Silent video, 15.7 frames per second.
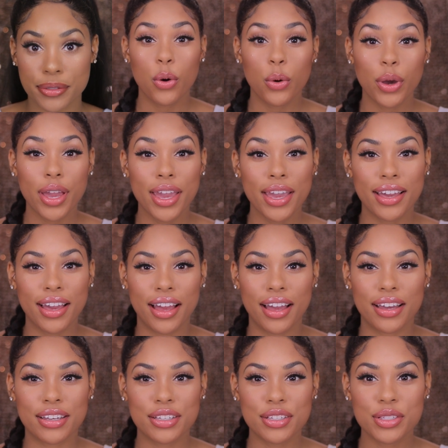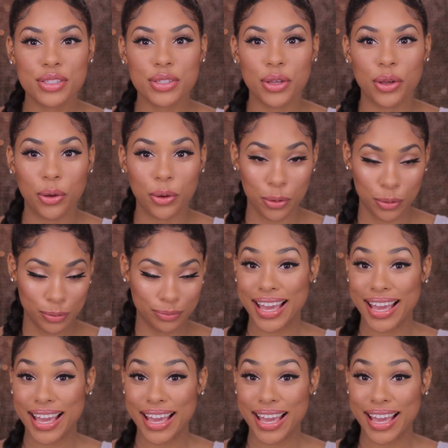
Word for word: Okay, guys, so